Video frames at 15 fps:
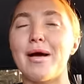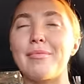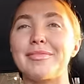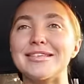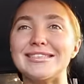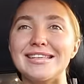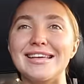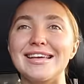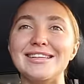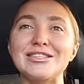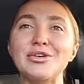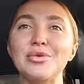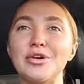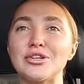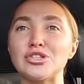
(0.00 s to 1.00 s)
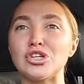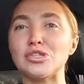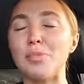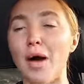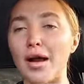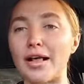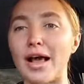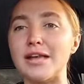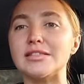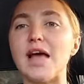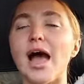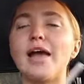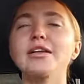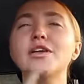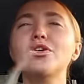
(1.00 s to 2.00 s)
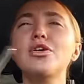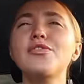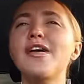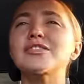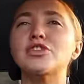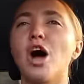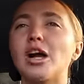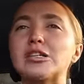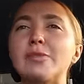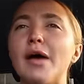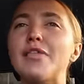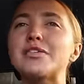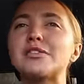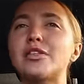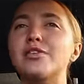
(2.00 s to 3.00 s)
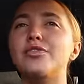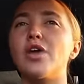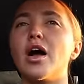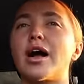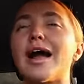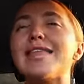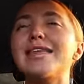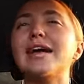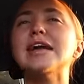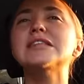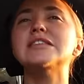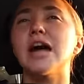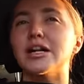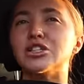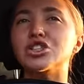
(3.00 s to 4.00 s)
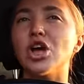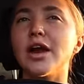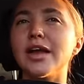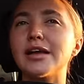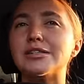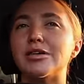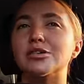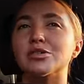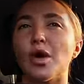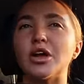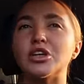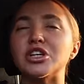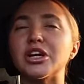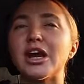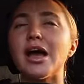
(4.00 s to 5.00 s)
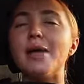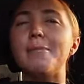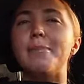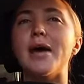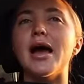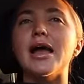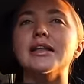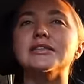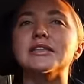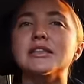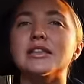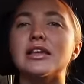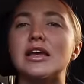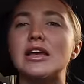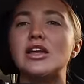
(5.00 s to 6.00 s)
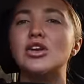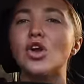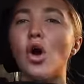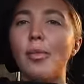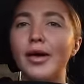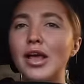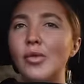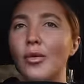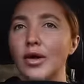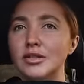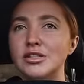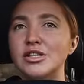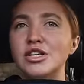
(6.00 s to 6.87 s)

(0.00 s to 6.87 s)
I'm listening to Realtors podcast. I don't know if I talked about this in the vlog. I think I touched on it because I was watching it, but the Nobody Wants